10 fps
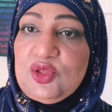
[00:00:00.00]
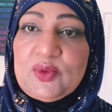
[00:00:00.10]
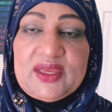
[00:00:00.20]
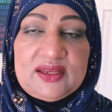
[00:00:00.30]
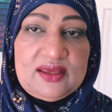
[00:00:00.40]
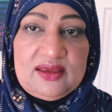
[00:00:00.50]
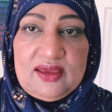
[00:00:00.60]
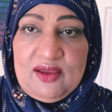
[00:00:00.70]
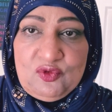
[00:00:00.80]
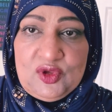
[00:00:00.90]
you will get
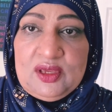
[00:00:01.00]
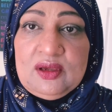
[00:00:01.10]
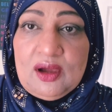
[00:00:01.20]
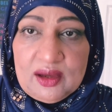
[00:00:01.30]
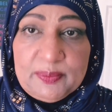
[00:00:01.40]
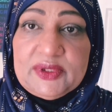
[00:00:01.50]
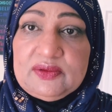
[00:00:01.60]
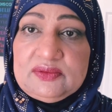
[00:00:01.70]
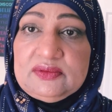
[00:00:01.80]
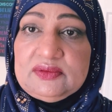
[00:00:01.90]
every
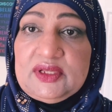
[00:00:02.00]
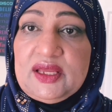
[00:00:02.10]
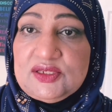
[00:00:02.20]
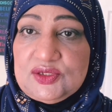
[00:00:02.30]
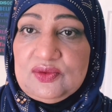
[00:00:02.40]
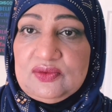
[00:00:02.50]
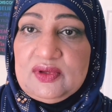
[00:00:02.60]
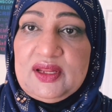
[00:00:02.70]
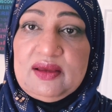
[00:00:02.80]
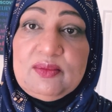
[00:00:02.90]
upload that I do.
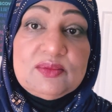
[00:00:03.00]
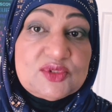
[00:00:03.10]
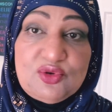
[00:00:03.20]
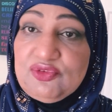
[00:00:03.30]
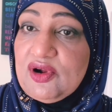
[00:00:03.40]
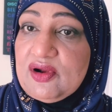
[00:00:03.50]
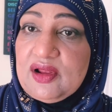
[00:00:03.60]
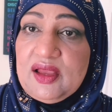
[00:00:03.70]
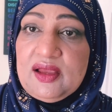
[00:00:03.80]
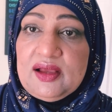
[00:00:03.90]
And so far,
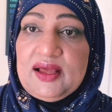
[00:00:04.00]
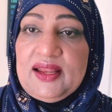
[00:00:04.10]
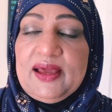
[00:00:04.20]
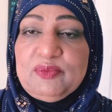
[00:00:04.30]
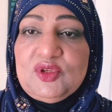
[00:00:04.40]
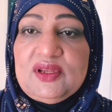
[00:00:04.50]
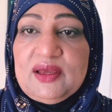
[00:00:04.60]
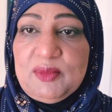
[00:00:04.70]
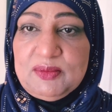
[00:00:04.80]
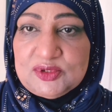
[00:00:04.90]
alhamdulillah,
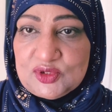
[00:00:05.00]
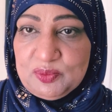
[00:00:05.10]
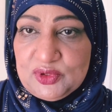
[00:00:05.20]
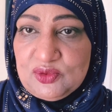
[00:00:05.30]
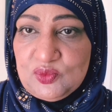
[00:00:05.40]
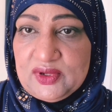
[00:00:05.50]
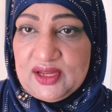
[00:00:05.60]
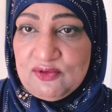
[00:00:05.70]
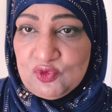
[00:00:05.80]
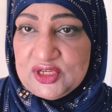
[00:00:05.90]
I'm able to upload one
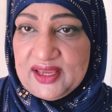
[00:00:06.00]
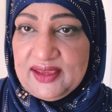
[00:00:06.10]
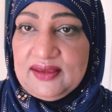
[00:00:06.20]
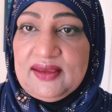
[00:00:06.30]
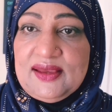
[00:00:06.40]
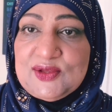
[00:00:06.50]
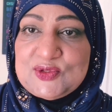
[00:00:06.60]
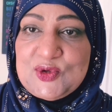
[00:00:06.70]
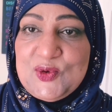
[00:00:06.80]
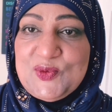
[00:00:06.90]
every day.
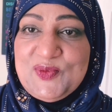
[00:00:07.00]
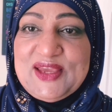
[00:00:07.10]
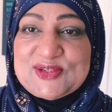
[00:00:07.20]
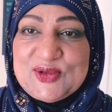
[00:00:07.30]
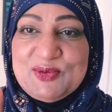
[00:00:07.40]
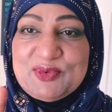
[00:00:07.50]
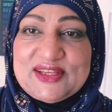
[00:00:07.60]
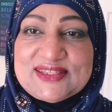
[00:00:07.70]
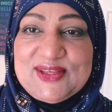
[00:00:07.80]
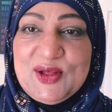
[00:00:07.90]
So make sure you
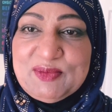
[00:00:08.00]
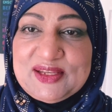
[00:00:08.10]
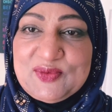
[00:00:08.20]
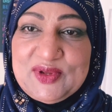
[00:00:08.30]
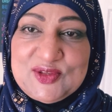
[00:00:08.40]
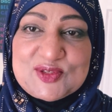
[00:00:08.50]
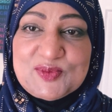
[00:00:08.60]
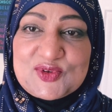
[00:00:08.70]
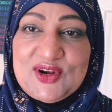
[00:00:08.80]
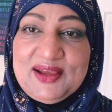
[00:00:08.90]
press the all button when you
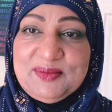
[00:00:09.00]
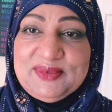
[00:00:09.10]
subscribe.